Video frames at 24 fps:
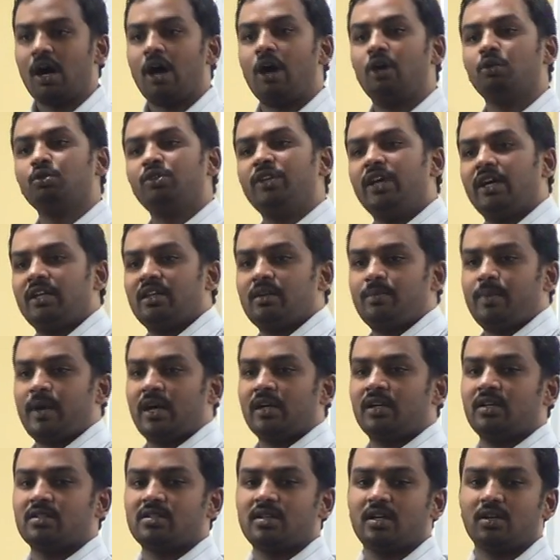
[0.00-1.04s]
how the other
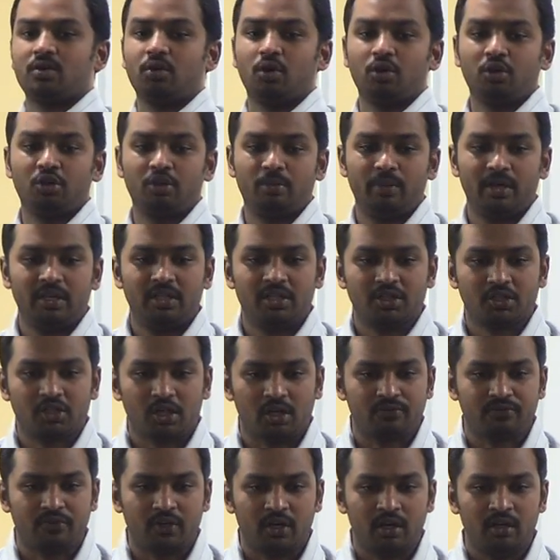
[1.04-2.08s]
partners are going to meet the
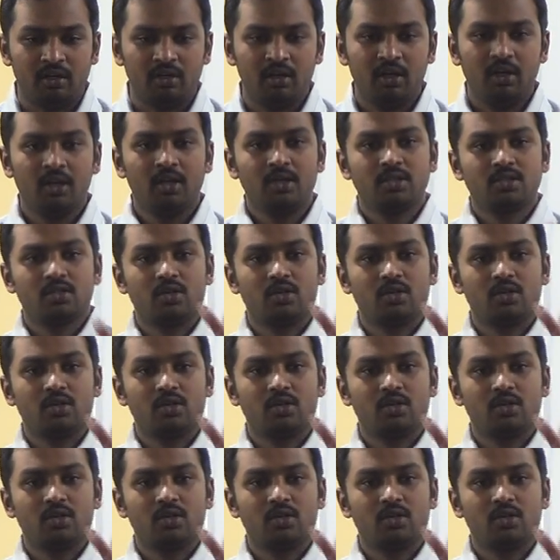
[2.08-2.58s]
shortfall,